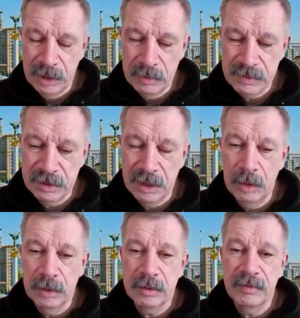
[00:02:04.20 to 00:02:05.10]
using a
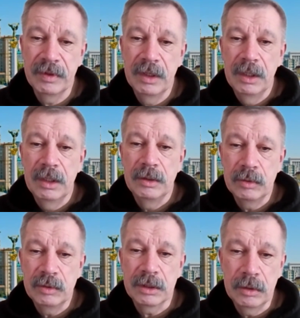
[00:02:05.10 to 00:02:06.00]
lot of
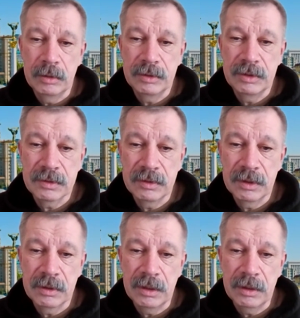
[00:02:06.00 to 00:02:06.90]
new technologies on
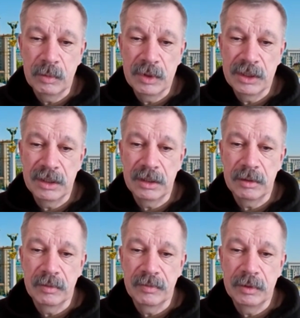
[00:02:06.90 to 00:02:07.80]
the ground, which
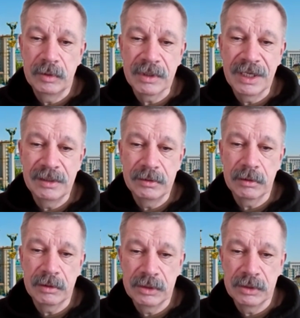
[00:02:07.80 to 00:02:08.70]
are of Ukrainian
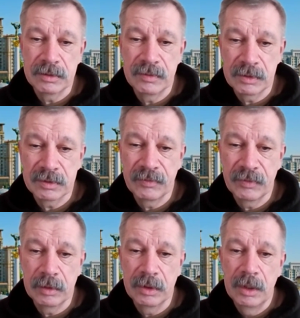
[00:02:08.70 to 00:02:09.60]
origin. First of
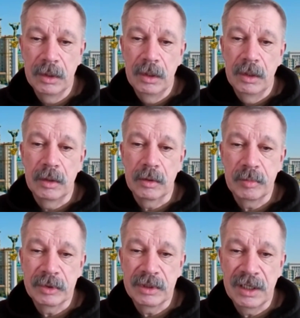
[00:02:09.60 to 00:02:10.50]
all,
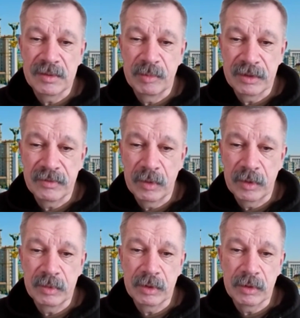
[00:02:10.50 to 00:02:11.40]
robotized
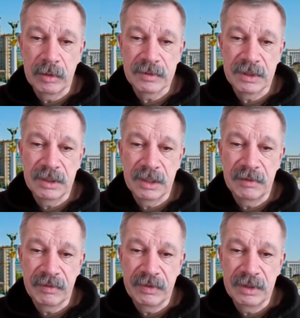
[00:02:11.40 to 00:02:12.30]
platform, drones, and
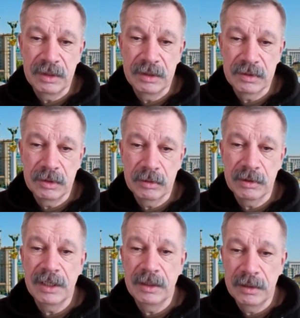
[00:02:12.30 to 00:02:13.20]
everything is
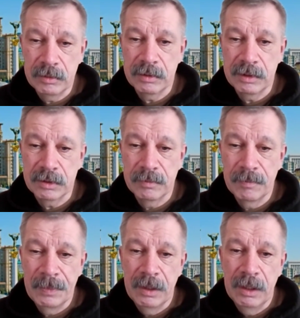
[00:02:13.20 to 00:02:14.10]
Ukrainian origin.
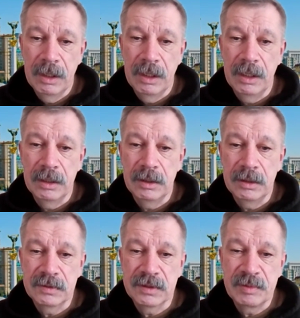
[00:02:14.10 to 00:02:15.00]
And
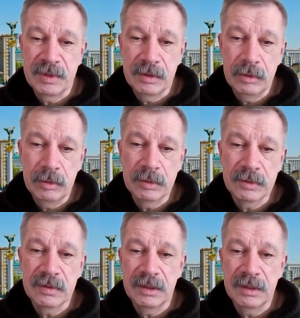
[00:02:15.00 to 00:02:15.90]
it
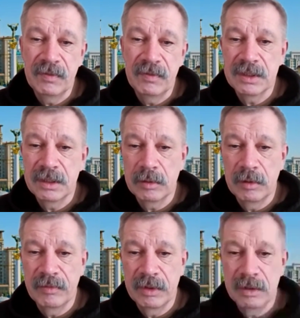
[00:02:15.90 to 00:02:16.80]
substitutes the deficit of